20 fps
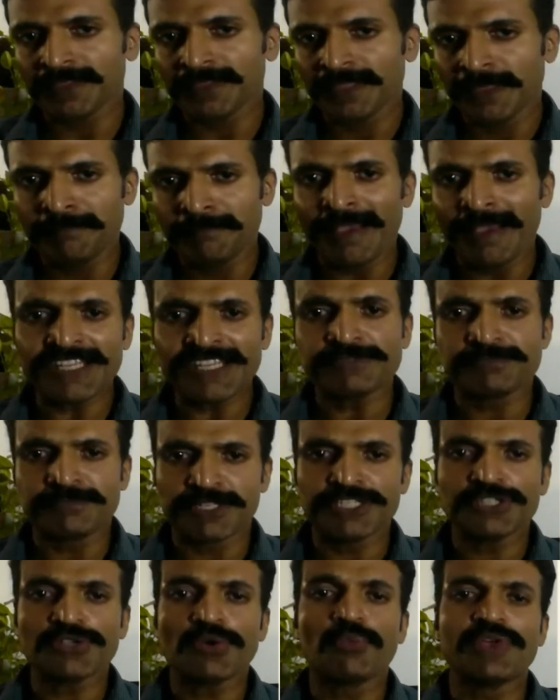the
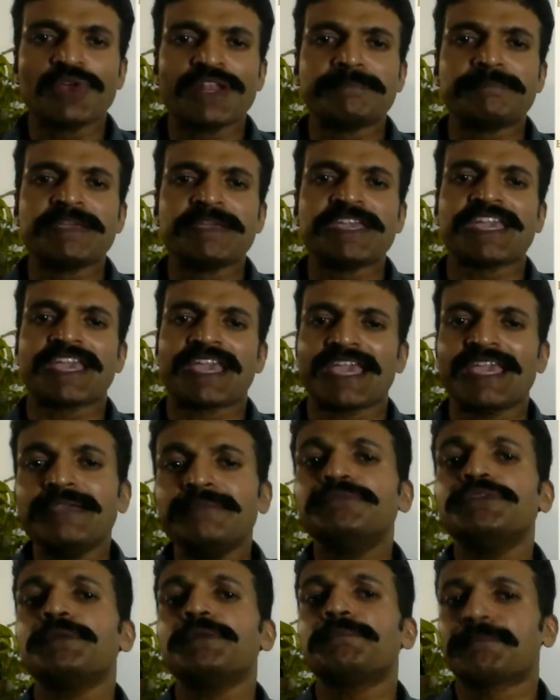management will be
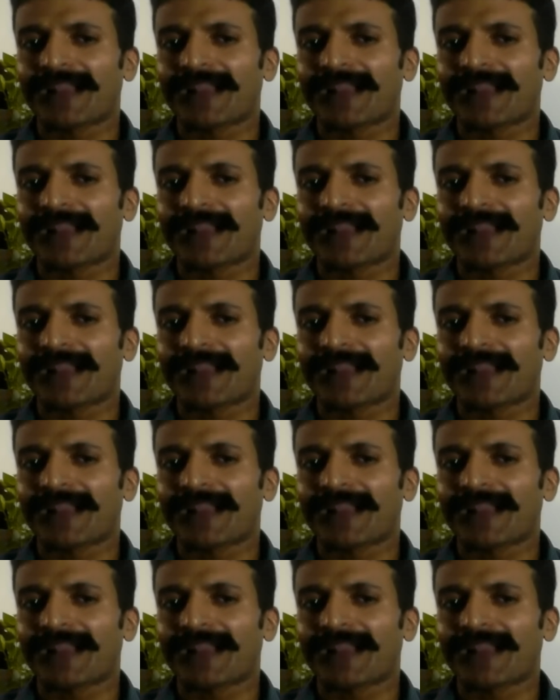aimed